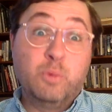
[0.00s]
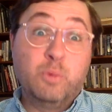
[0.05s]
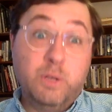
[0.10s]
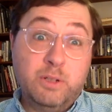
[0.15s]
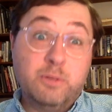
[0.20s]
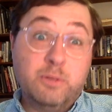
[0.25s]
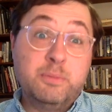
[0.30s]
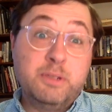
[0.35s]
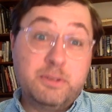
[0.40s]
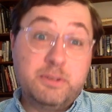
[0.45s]

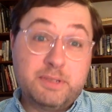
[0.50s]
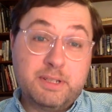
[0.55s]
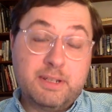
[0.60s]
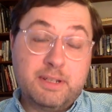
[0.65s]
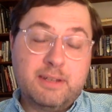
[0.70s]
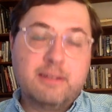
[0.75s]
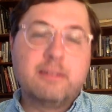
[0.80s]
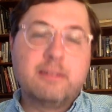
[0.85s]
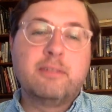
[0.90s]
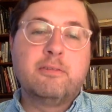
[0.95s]
real
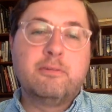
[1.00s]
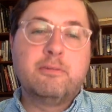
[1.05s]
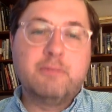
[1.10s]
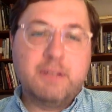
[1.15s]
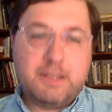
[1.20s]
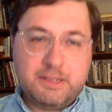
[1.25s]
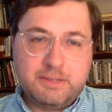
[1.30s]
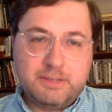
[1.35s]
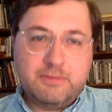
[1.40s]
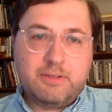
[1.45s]
music.
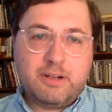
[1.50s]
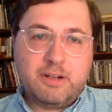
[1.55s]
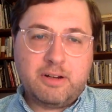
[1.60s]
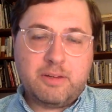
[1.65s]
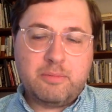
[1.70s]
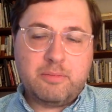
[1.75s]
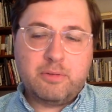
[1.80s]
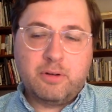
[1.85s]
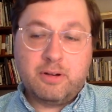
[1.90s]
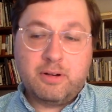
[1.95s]
That is very
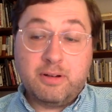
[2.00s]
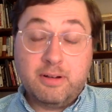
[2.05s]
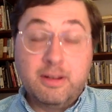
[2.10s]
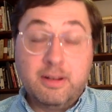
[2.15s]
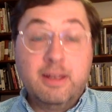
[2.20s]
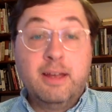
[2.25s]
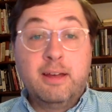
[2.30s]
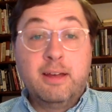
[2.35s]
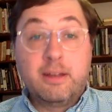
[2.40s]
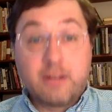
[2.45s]
important.
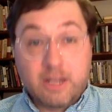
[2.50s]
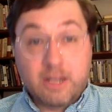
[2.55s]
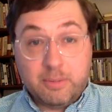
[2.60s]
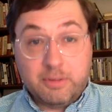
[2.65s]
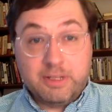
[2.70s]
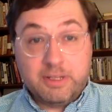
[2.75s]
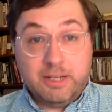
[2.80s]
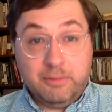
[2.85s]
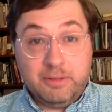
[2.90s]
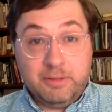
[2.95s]

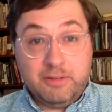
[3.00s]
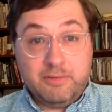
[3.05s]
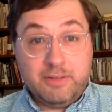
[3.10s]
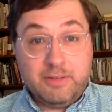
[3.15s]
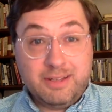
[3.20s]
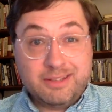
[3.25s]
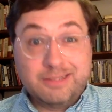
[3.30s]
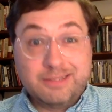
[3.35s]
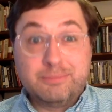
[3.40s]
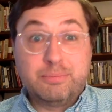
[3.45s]
Couple that with the
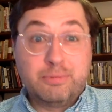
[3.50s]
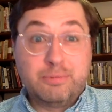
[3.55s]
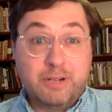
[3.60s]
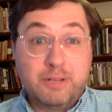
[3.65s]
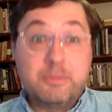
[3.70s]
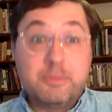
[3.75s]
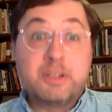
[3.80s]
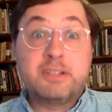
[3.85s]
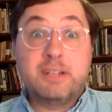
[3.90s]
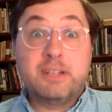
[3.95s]
fact that
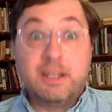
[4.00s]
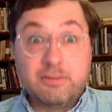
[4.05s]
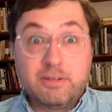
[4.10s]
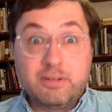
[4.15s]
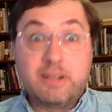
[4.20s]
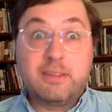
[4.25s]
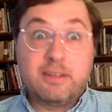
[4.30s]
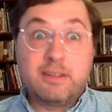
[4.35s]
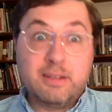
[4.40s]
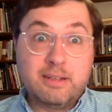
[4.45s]
pretty much
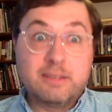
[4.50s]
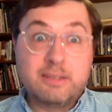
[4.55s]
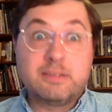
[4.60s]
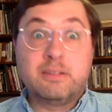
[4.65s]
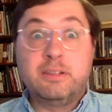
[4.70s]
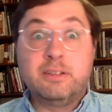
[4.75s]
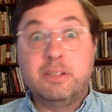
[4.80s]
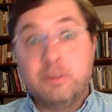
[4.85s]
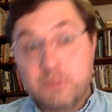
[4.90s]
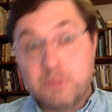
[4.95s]
everything is
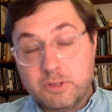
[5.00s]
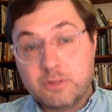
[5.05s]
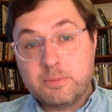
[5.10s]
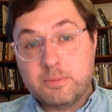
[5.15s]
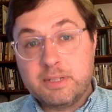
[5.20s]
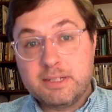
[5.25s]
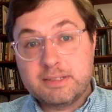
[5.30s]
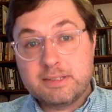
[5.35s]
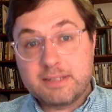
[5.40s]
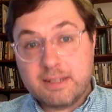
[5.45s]
on YouTube
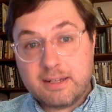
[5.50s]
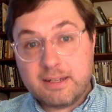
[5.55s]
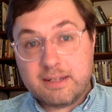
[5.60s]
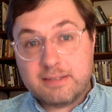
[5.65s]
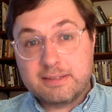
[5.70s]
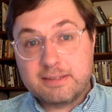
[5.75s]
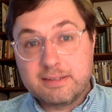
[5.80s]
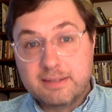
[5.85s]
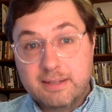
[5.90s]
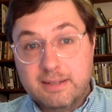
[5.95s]
these
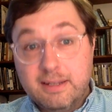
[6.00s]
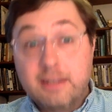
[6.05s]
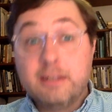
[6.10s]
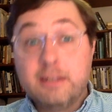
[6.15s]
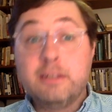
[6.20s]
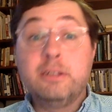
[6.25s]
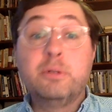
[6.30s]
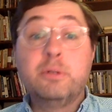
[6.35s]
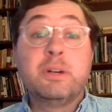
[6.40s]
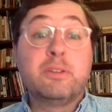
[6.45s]
days.
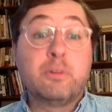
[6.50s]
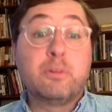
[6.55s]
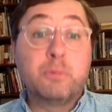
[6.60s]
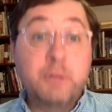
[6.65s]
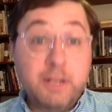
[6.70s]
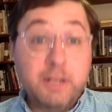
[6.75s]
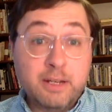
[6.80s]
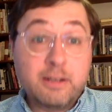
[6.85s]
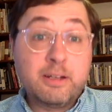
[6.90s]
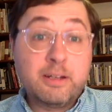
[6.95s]
You have a
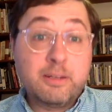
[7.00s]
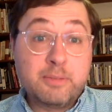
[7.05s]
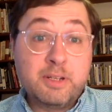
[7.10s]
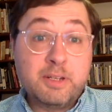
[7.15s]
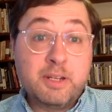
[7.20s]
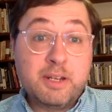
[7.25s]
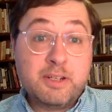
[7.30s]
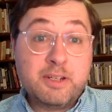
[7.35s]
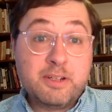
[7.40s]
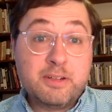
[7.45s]
winning
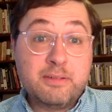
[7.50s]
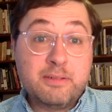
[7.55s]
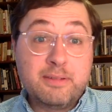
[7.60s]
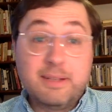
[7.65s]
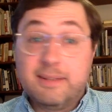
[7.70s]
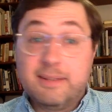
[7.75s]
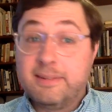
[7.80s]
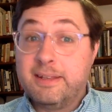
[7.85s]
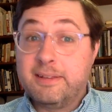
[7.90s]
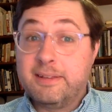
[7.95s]
combination
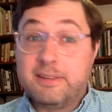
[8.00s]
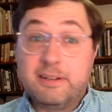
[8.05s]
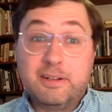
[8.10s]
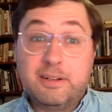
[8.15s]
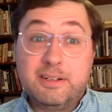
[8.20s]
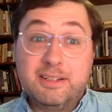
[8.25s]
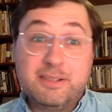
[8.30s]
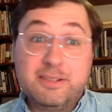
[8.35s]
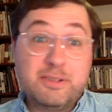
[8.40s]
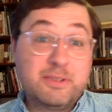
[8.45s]
that
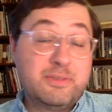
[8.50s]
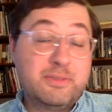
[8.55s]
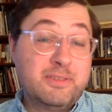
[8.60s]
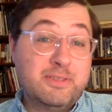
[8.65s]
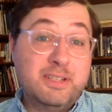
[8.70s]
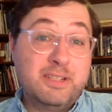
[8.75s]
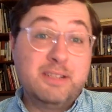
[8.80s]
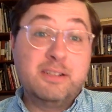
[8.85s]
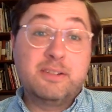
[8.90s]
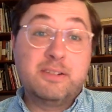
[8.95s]
theory teachers
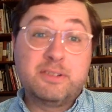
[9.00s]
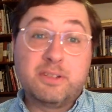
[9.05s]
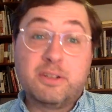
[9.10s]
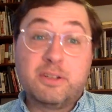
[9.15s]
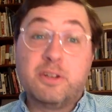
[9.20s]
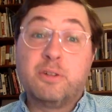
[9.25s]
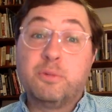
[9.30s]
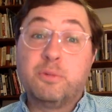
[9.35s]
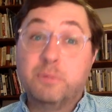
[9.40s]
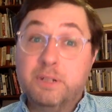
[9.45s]
15 years
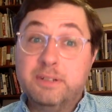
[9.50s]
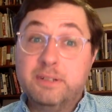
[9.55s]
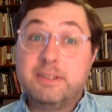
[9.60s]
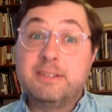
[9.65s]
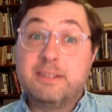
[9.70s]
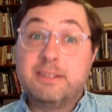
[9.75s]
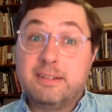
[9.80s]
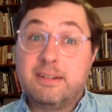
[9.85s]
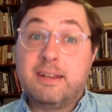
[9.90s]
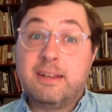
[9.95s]
ago really
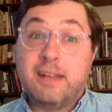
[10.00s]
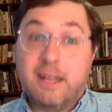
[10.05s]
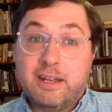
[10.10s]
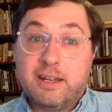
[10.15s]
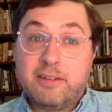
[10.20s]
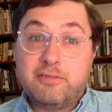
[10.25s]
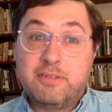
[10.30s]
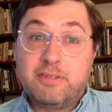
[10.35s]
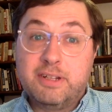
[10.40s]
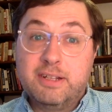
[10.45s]
didn't
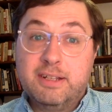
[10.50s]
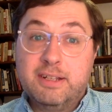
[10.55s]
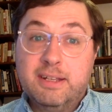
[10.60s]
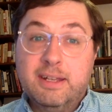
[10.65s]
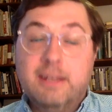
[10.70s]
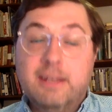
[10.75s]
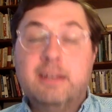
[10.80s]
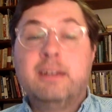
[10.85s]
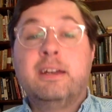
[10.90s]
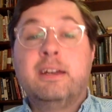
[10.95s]
have.
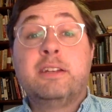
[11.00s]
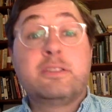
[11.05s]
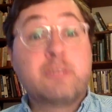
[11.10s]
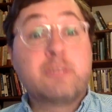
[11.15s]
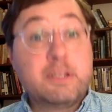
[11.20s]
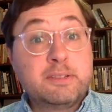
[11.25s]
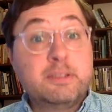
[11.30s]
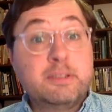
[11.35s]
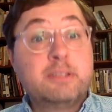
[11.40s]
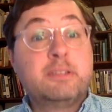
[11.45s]
And
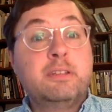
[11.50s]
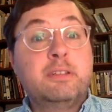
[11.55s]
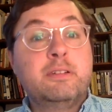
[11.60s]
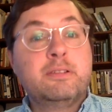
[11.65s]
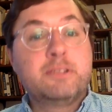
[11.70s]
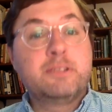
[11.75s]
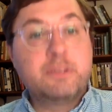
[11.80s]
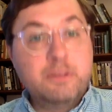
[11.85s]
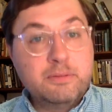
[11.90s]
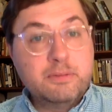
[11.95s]
stress this to
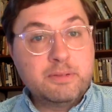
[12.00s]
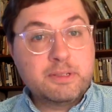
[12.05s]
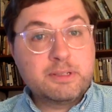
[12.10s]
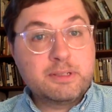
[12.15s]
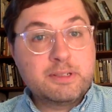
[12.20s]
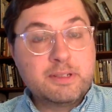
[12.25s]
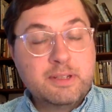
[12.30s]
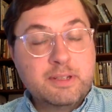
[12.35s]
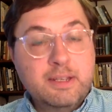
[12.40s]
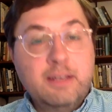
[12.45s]
your
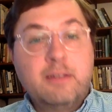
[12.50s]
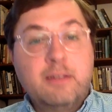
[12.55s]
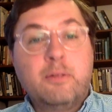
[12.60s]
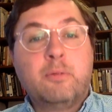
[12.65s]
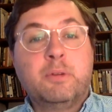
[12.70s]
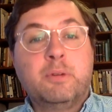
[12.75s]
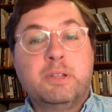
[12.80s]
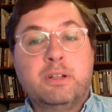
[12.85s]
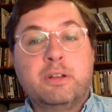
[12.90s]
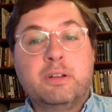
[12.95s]
students
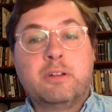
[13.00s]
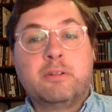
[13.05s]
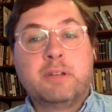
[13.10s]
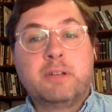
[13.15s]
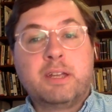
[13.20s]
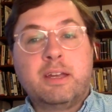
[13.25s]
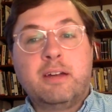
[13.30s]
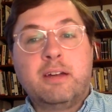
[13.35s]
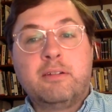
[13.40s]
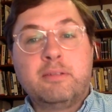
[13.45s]
when they're
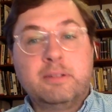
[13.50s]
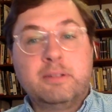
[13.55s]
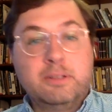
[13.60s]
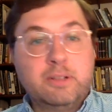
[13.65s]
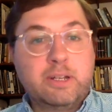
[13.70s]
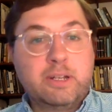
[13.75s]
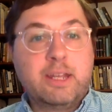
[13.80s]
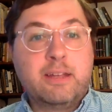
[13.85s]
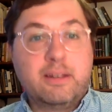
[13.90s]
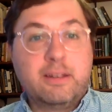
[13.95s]
going out and
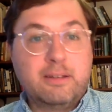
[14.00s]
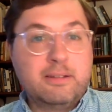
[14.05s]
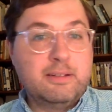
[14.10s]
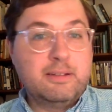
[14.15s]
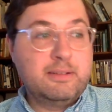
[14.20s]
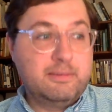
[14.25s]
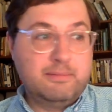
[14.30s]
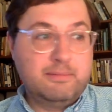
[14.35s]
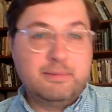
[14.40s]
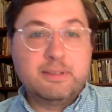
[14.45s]
looking
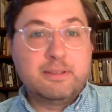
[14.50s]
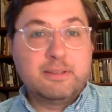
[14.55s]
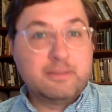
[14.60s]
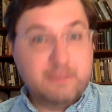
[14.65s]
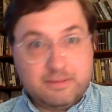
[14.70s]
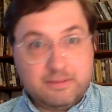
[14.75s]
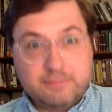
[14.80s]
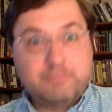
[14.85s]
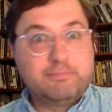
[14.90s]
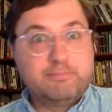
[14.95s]
into
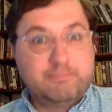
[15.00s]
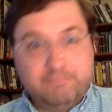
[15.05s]
the